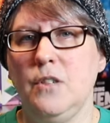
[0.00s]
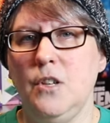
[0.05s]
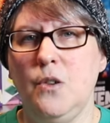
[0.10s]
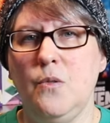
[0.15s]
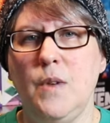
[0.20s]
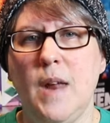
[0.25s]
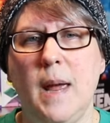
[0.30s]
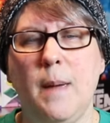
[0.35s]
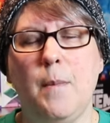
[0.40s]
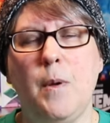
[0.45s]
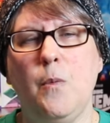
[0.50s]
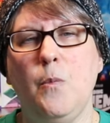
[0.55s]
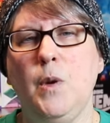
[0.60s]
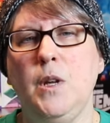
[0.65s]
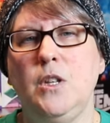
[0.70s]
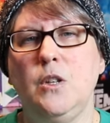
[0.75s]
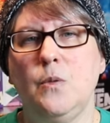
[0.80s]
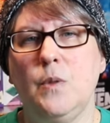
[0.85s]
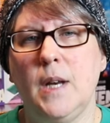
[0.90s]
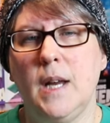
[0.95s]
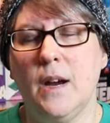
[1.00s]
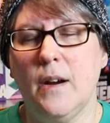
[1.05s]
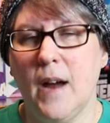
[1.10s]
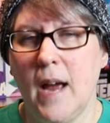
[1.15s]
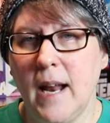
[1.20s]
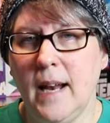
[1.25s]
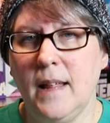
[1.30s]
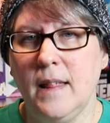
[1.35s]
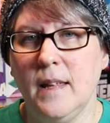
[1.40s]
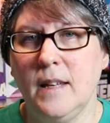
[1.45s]
you name it, we do it here.
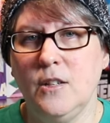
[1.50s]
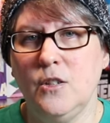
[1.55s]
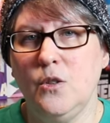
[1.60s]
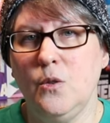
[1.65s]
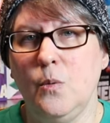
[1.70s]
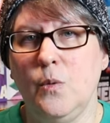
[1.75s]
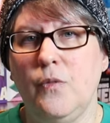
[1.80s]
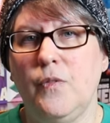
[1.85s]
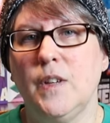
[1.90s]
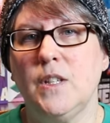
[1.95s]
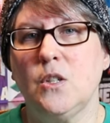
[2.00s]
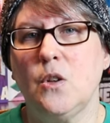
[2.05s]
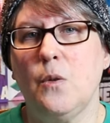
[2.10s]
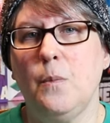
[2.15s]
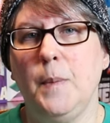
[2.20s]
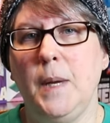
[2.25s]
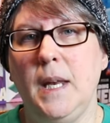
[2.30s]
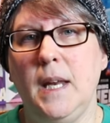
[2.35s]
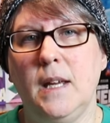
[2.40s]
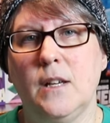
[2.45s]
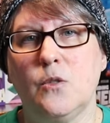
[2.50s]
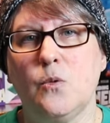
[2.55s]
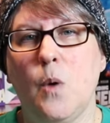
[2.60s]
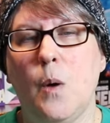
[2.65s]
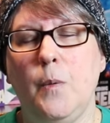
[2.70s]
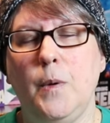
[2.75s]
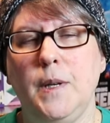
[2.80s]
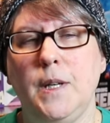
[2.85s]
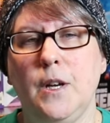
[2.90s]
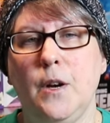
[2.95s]
Anything to do with physical media is
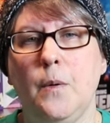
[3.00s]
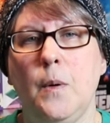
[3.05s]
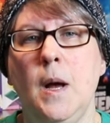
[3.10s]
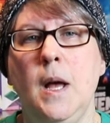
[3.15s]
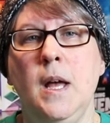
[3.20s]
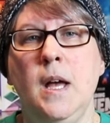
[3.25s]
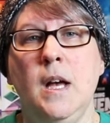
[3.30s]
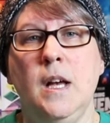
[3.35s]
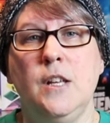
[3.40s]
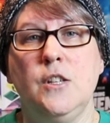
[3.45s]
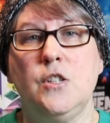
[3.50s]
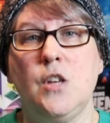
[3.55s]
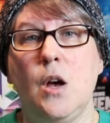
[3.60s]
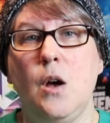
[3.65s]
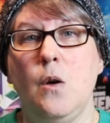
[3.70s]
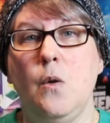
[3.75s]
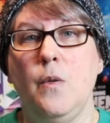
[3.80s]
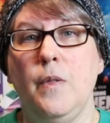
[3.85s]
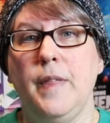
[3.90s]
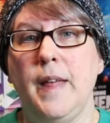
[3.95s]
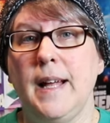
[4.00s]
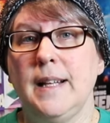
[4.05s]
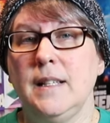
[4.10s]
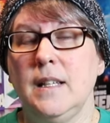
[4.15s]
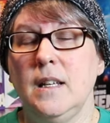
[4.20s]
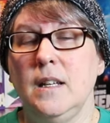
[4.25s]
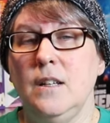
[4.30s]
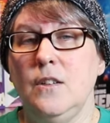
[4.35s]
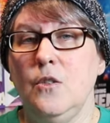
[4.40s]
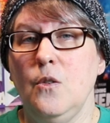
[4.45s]
what we do. So that's
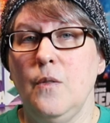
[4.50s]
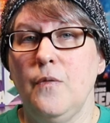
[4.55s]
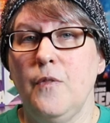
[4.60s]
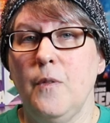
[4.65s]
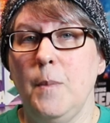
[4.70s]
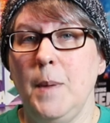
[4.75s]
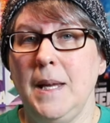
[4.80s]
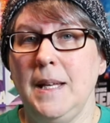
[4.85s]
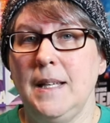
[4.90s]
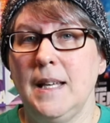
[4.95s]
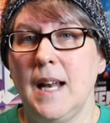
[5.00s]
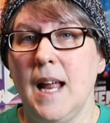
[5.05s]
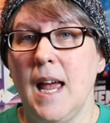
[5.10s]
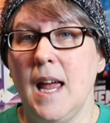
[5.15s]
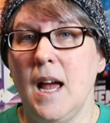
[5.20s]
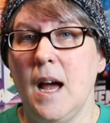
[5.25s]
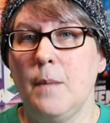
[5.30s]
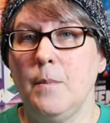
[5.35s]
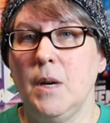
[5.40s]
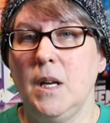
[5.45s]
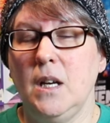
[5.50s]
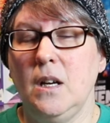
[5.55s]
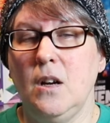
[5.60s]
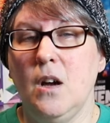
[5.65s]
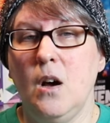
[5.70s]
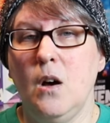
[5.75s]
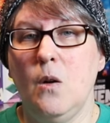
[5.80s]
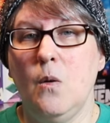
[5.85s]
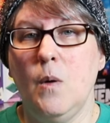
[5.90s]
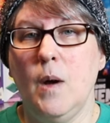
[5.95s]
going to do it for me today. I'm going to
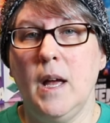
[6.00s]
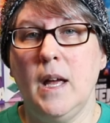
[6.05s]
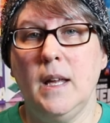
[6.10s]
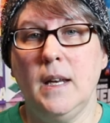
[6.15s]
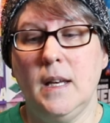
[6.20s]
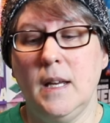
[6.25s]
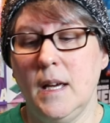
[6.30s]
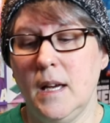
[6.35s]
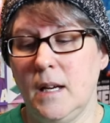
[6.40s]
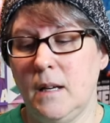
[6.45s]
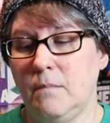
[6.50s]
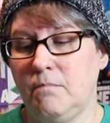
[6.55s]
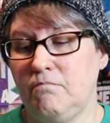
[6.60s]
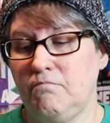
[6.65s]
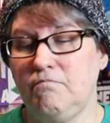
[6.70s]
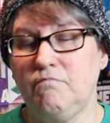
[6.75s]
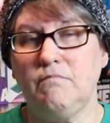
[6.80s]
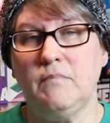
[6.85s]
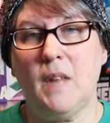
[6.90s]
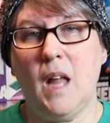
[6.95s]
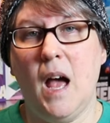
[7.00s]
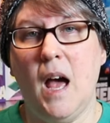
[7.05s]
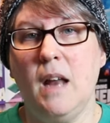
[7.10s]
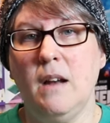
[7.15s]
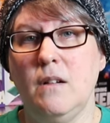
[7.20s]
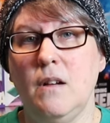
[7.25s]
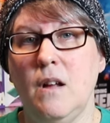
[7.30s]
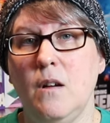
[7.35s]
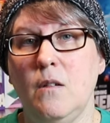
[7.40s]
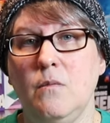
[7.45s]
go and, um, I
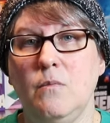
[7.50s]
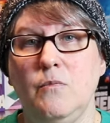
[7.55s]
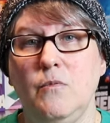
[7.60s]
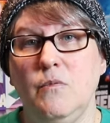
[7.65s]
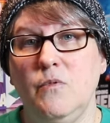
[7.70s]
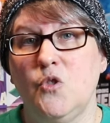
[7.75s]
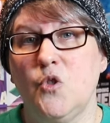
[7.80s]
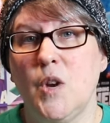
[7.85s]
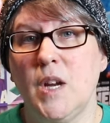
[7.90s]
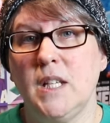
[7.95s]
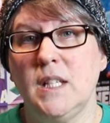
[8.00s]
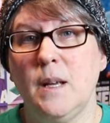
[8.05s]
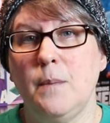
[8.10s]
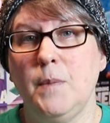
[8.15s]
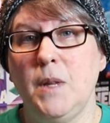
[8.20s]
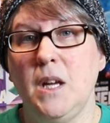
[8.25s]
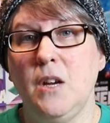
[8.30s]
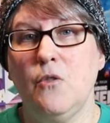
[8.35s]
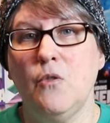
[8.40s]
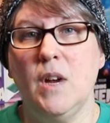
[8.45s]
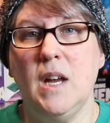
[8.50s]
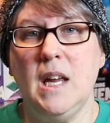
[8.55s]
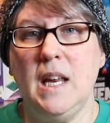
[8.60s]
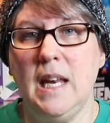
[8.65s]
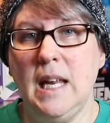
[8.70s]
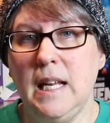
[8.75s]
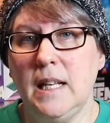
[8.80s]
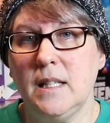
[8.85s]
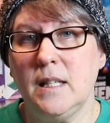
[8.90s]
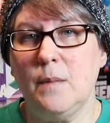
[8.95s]
don't know, drink something green,
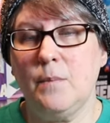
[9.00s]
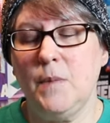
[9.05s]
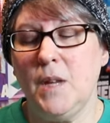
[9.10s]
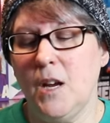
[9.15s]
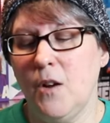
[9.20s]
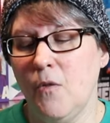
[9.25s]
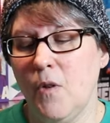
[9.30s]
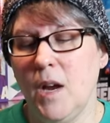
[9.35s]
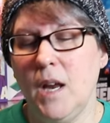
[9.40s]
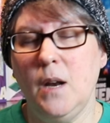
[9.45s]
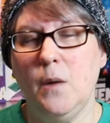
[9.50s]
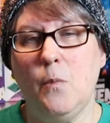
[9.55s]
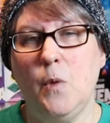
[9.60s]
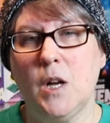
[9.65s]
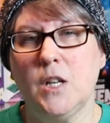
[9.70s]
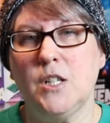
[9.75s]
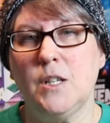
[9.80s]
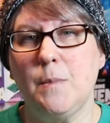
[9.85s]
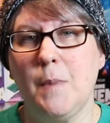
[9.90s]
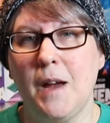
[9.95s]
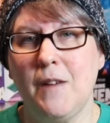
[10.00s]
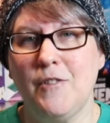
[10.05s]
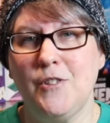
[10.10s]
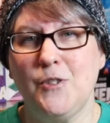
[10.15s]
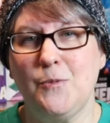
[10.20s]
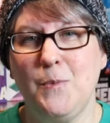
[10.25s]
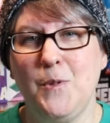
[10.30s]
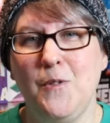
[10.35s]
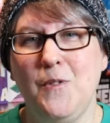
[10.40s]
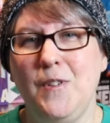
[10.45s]
eat something green, and watch some
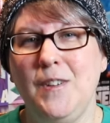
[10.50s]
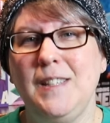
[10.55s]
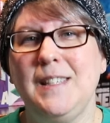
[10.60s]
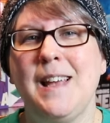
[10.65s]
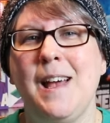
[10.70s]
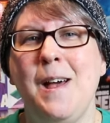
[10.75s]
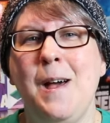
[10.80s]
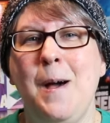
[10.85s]
Irish movies.